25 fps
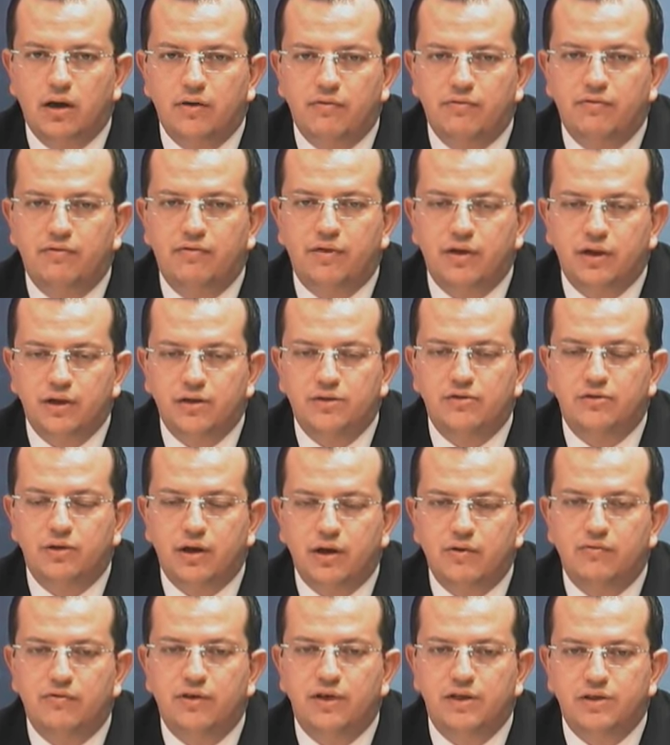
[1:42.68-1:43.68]

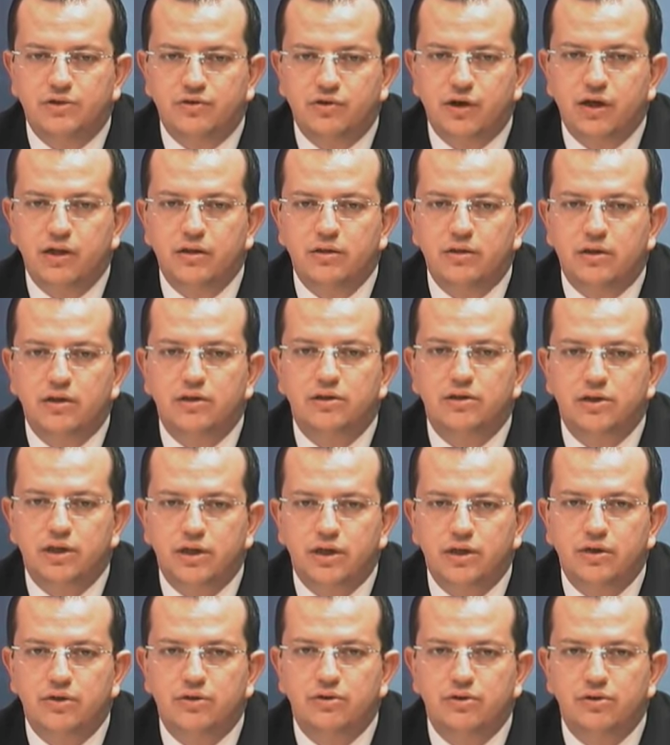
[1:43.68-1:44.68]
If this trend
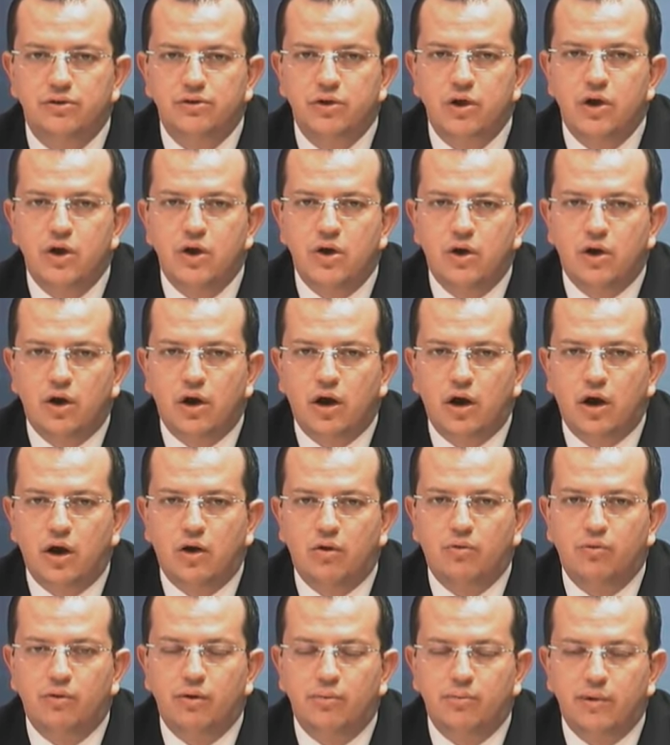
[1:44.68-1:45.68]
continues,
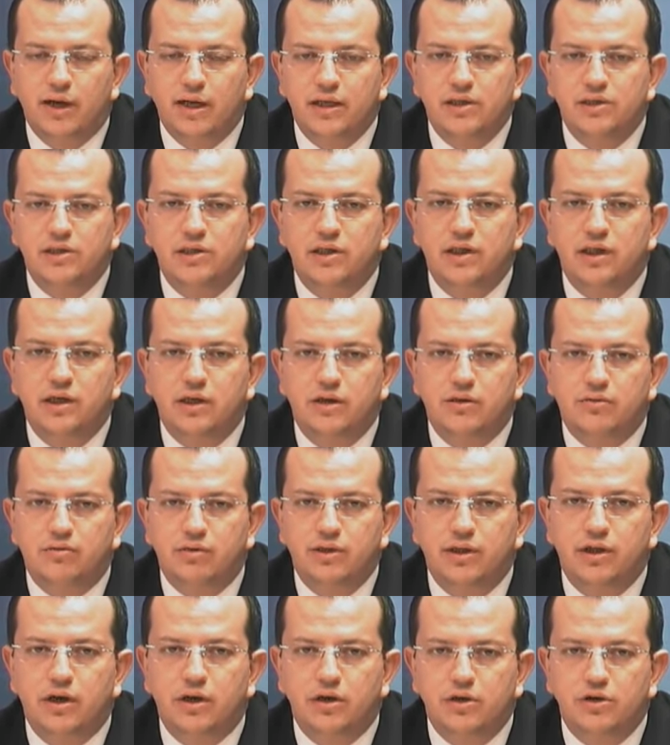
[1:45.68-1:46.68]
we may see a
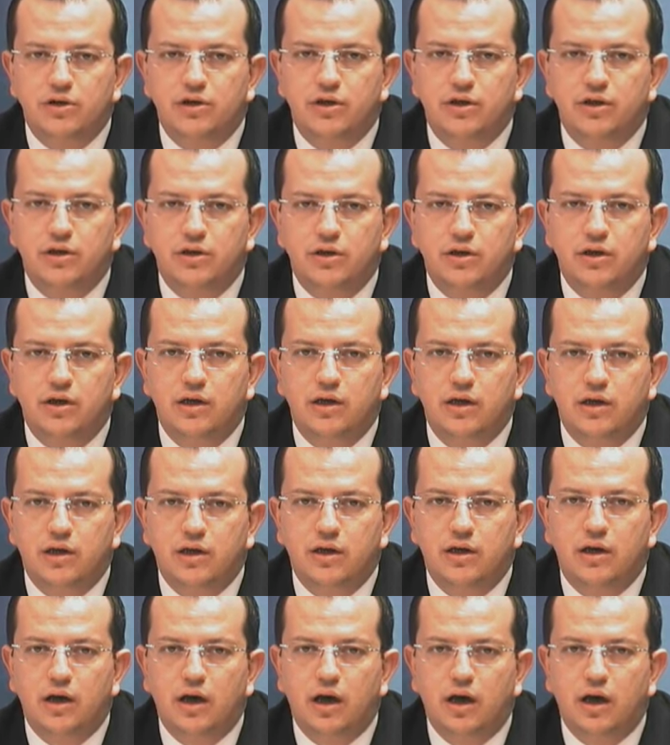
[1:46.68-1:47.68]
reduction
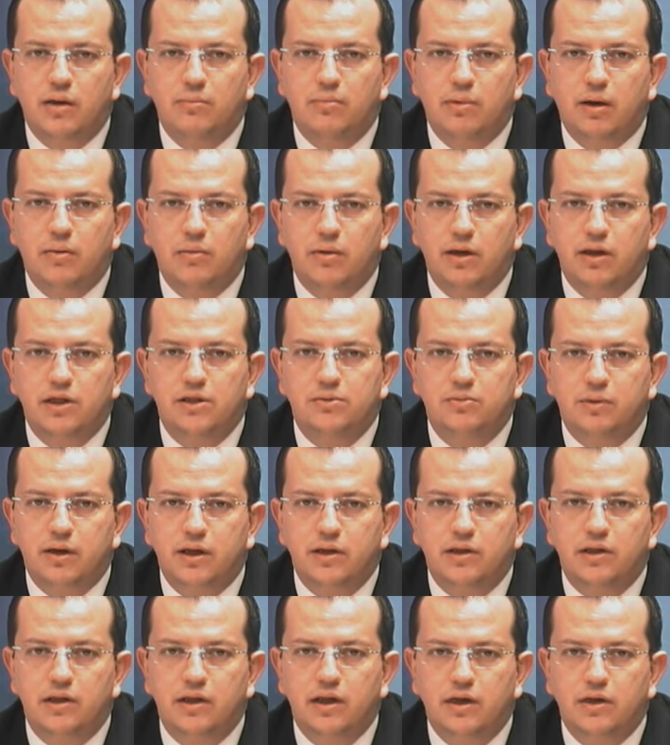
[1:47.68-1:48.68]
in public
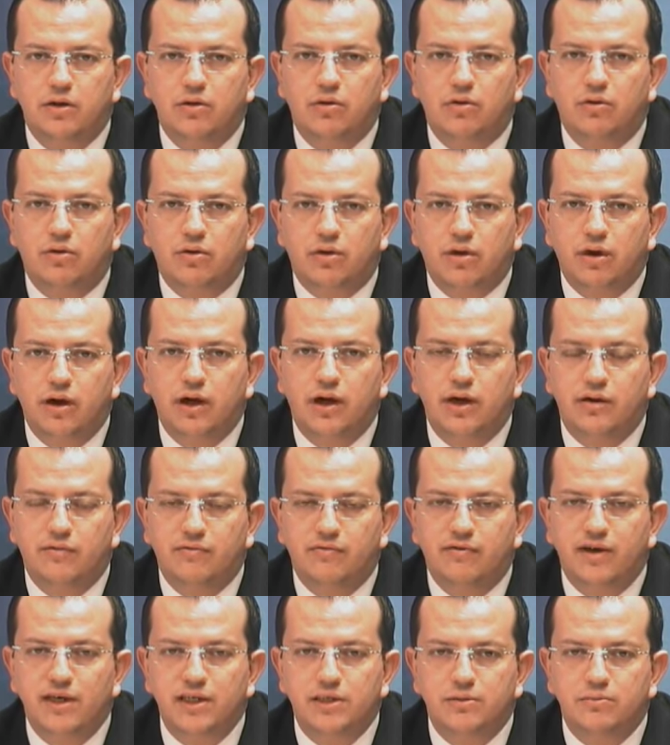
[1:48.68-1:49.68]
spending or in
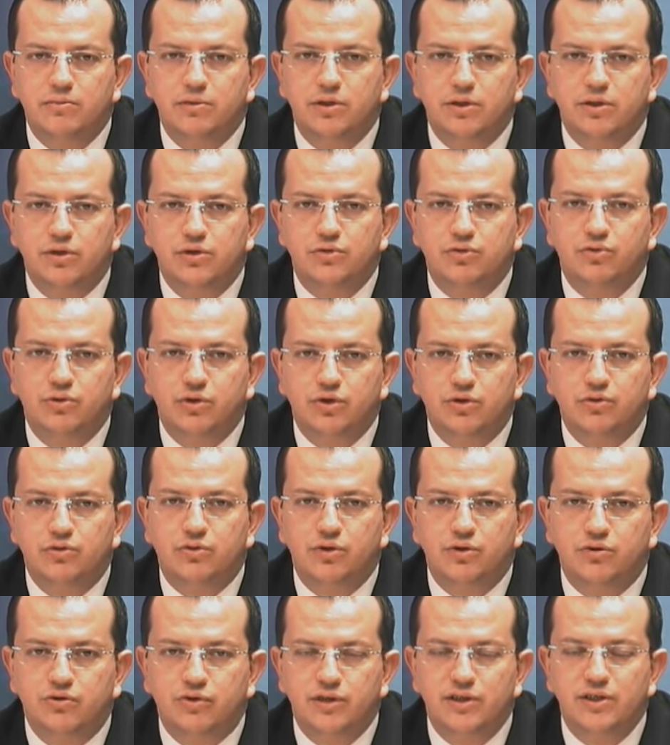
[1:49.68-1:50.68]
investments, which
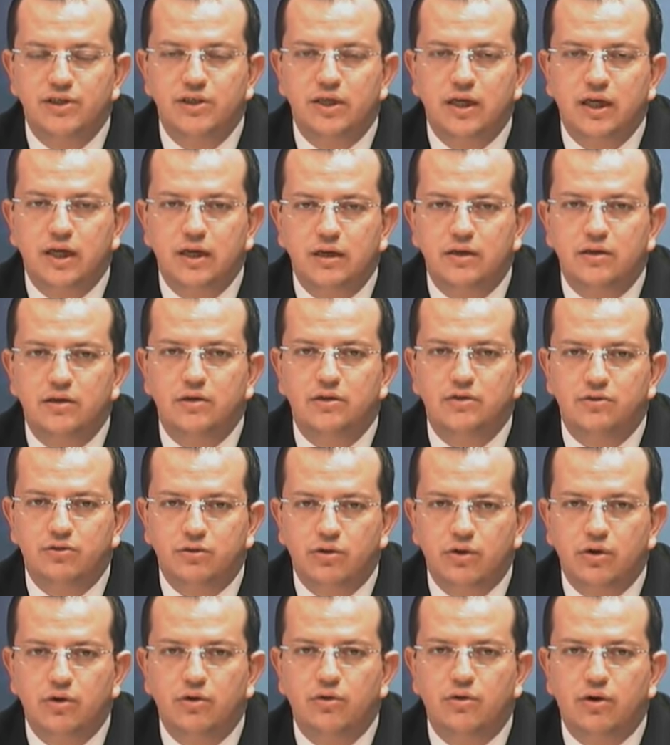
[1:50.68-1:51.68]
would translate
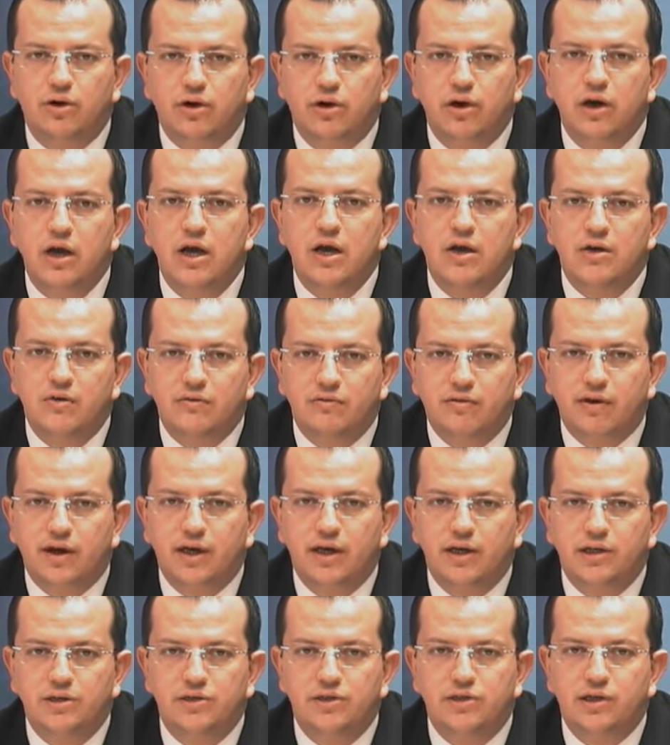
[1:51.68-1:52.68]
into lower
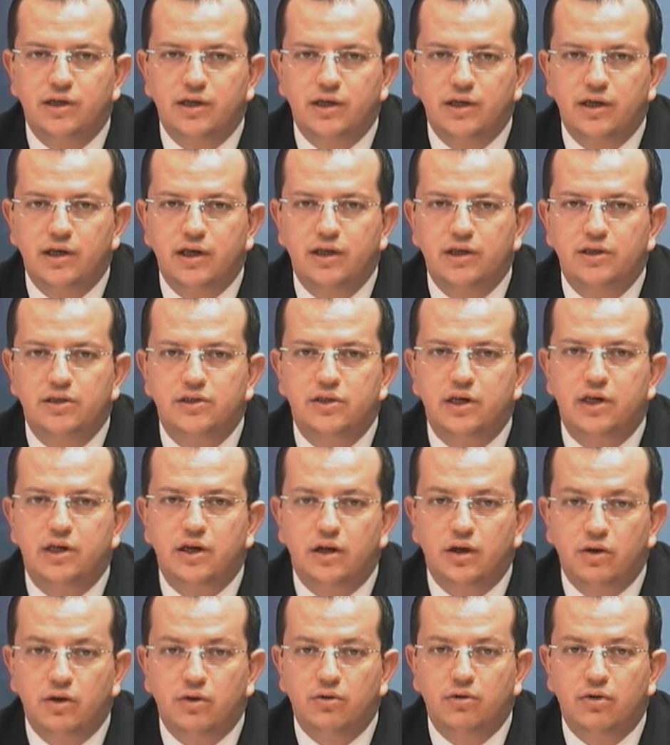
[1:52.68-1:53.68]
financing needs
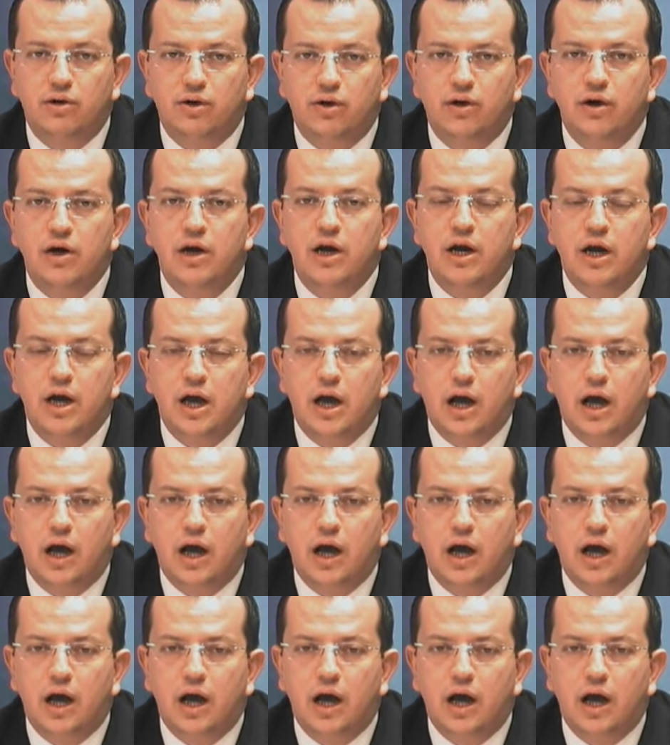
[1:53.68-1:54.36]
and lower